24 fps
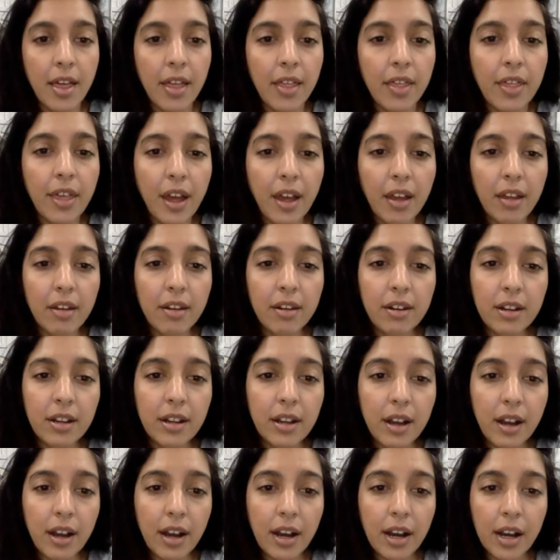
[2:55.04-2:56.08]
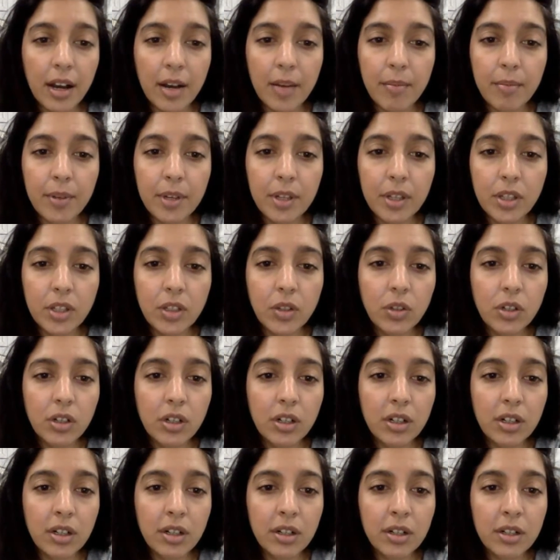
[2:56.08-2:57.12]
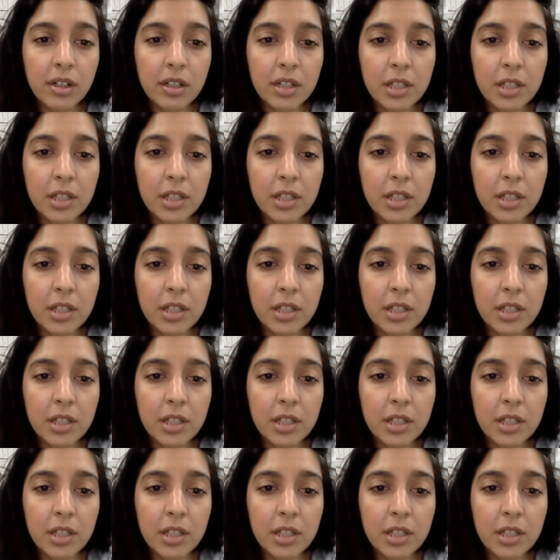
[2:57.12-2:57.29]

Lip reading: Then your